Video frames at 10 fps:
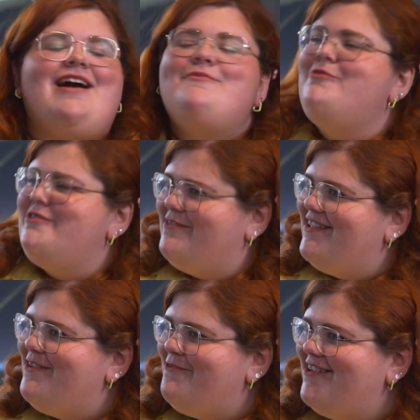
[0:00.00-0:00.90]
am wonderful,
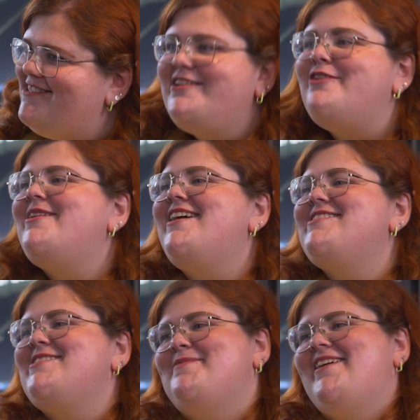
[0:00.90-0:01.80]
thank you for asking. No one
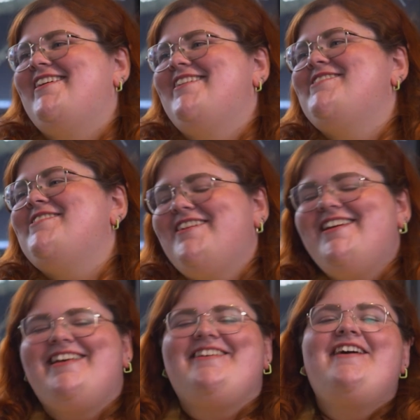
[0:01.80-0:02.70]
asks me, so thank you.